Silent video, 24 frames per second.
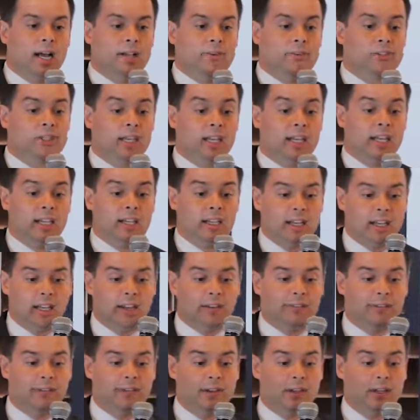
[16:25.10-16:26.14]
So
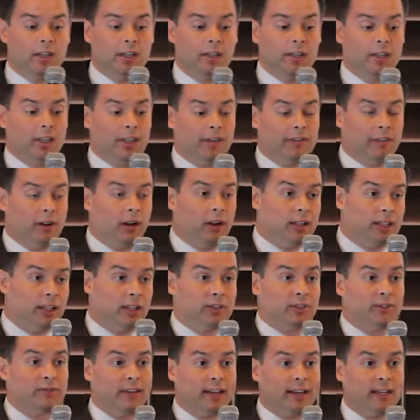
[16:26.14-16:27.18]
if all
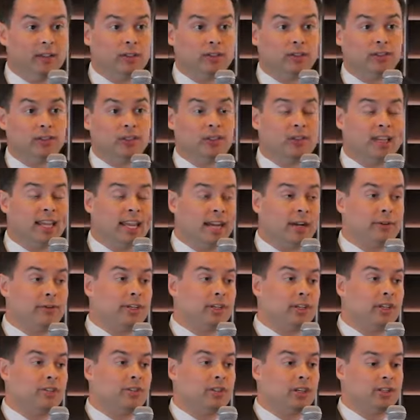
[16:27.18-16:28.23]
else fails and you can't
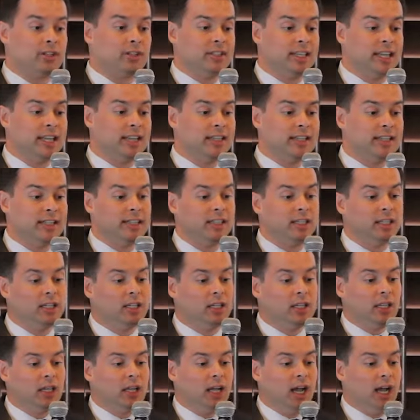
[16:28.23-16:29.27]
reconstruct the tendon,
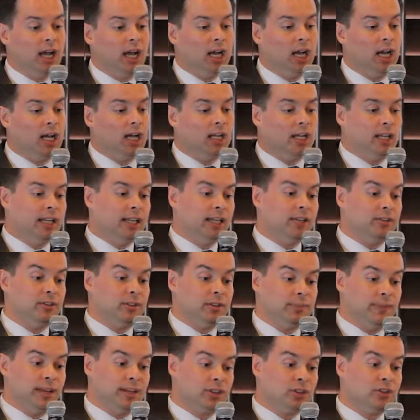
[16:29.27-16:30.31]
and
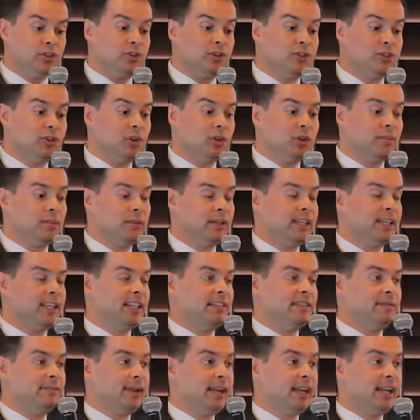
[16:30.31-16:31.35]
patients are still complaining
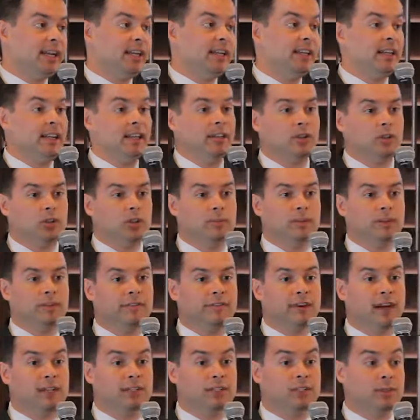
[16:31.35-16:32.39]
of pain in the cubital
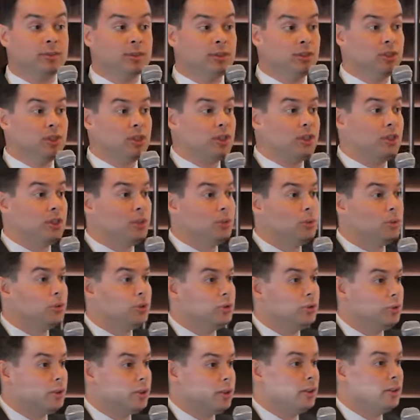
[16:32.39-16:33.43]
fossa, what you can do
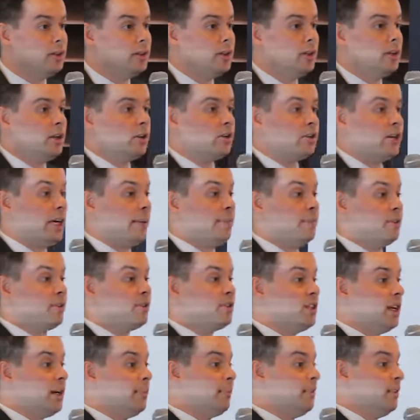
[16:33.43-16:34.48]
is you can grab the
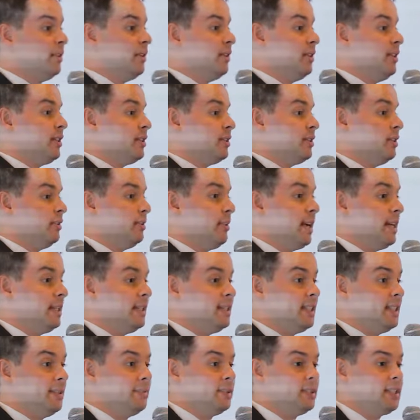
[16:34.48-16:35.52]
stump of the distal
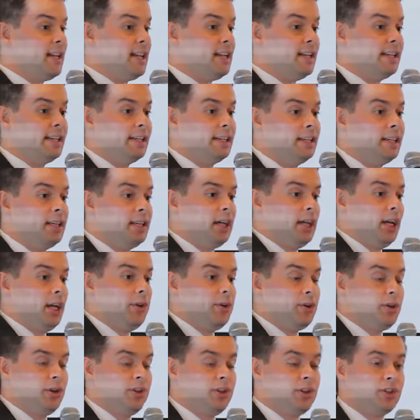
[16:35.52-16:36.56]
biceps tendon and
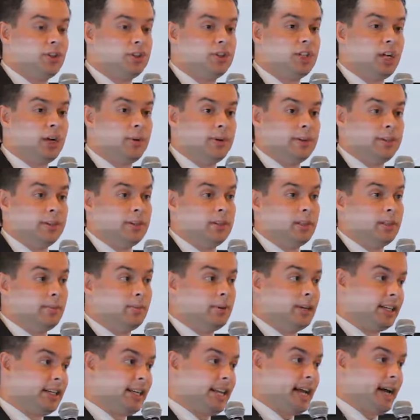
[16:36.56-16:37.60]
you can just sew it to the
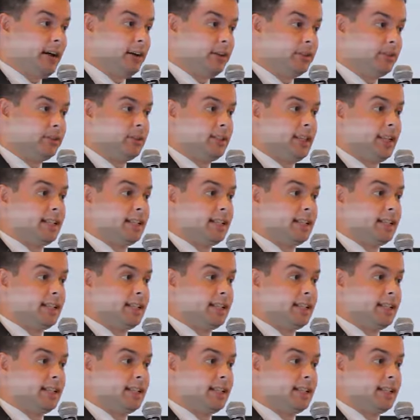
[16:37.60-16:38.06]
brachialis.